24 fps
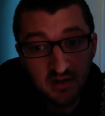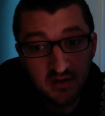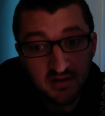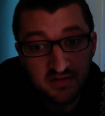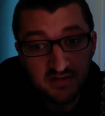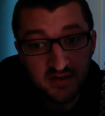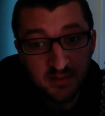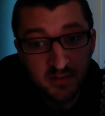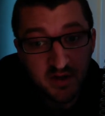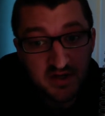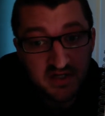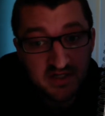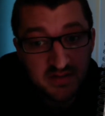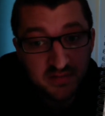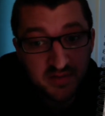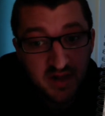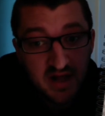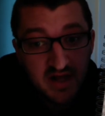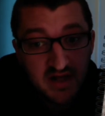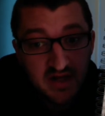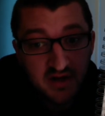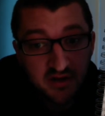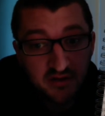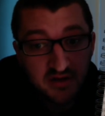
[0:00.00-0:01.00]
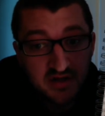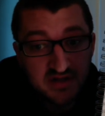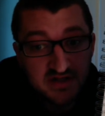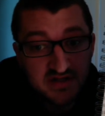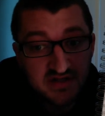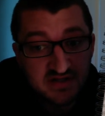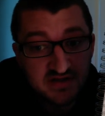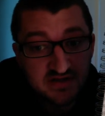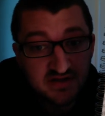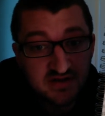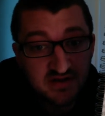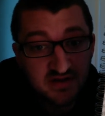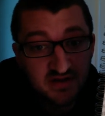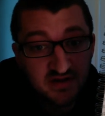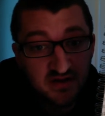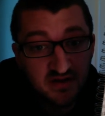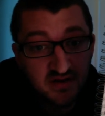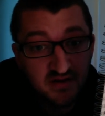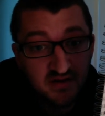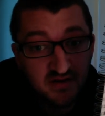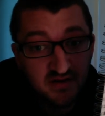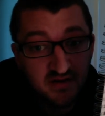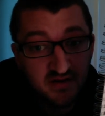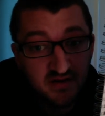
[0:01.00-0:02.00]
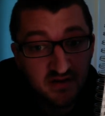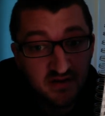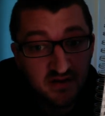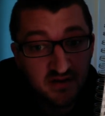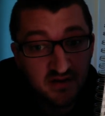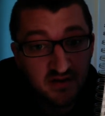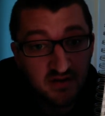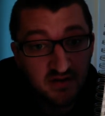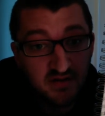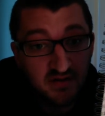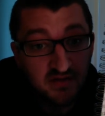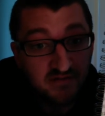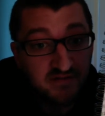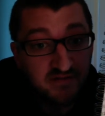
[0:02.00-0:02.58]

The money supply increases, the